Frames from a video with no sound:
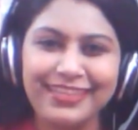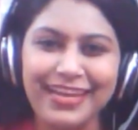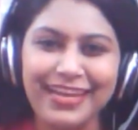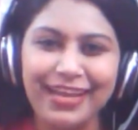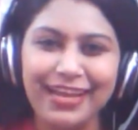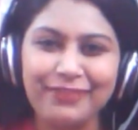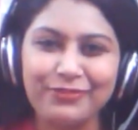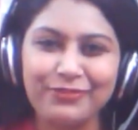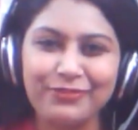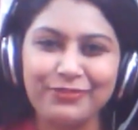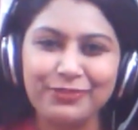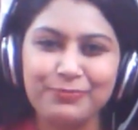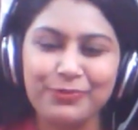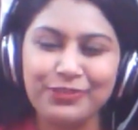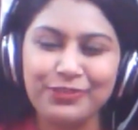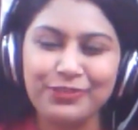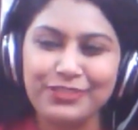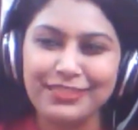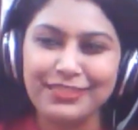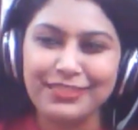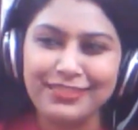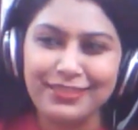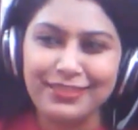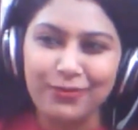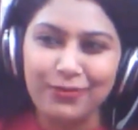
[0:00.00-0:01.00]
I would put
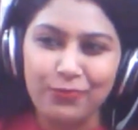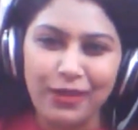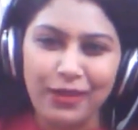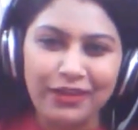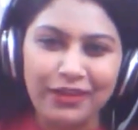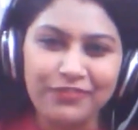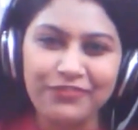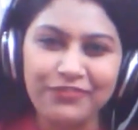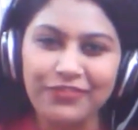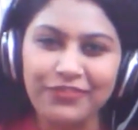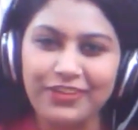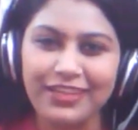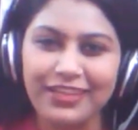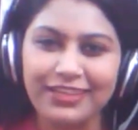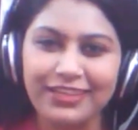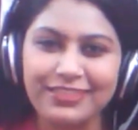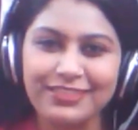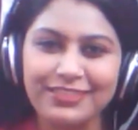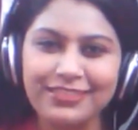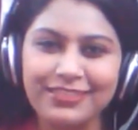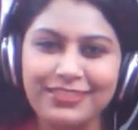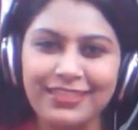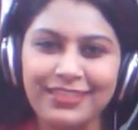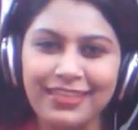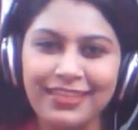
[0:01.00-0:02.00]
in one
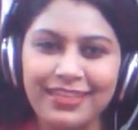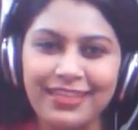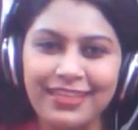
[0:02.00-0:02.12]
phrase: